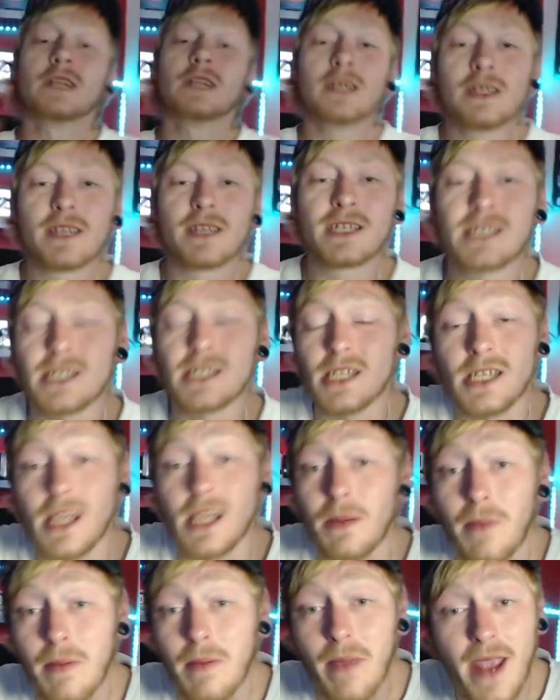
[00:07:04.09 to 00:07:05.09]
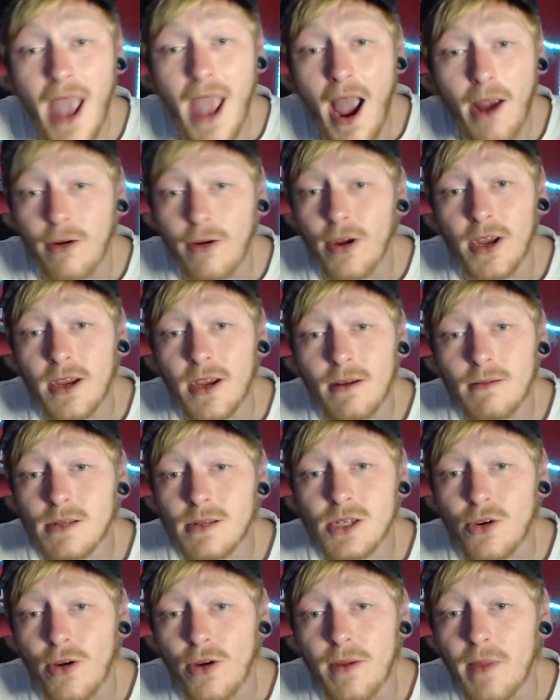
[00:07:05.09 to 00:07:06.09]
This is just going to be me angry,
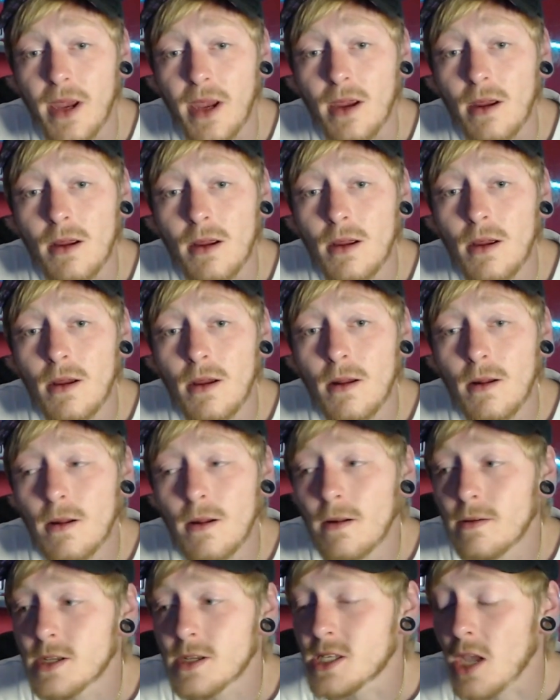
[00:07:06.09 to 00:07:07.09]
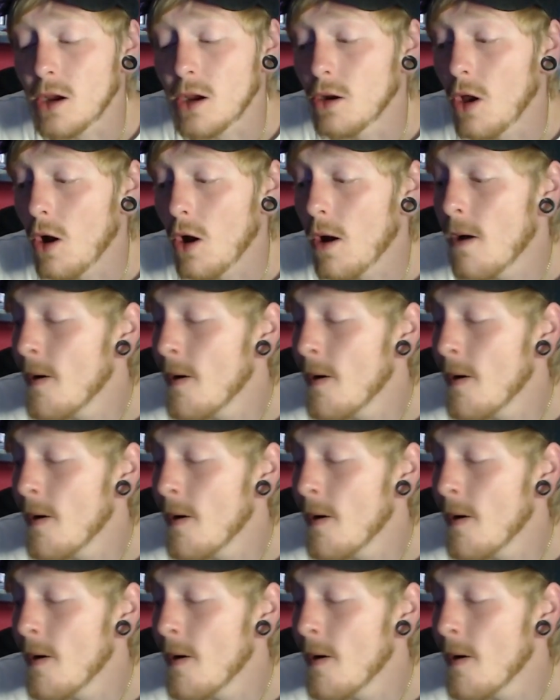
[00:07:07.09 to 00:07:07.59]
screaming for so long.